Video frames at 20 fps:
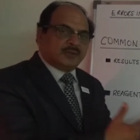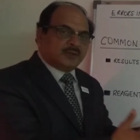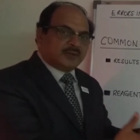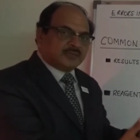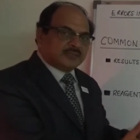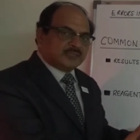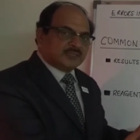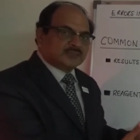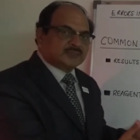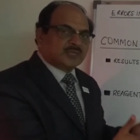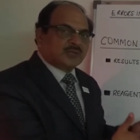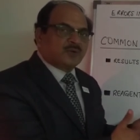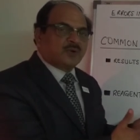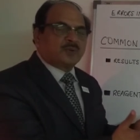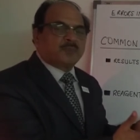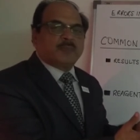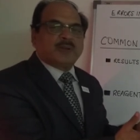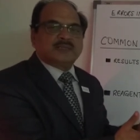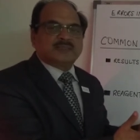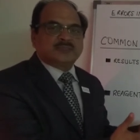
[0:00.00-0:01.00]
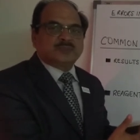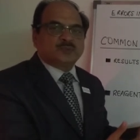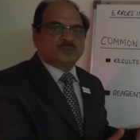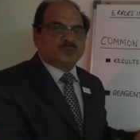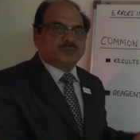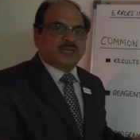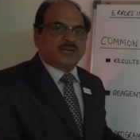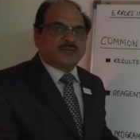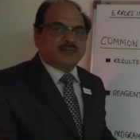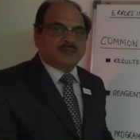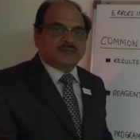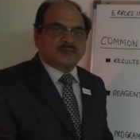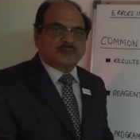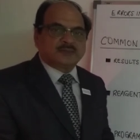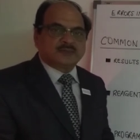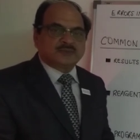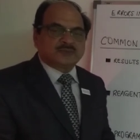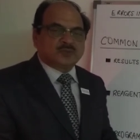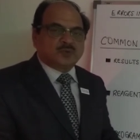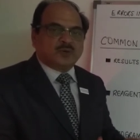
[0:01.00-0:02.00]
results are not matching to that.
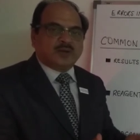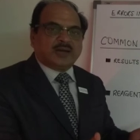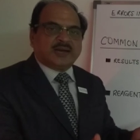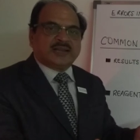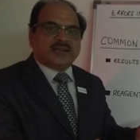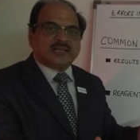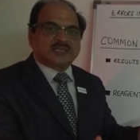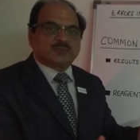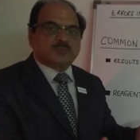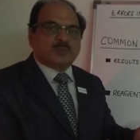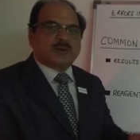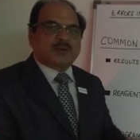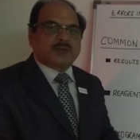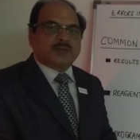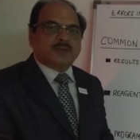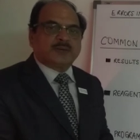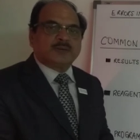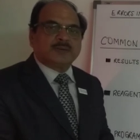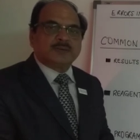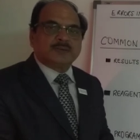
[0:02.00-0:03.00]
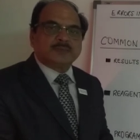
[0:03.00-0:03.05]
So unexpected.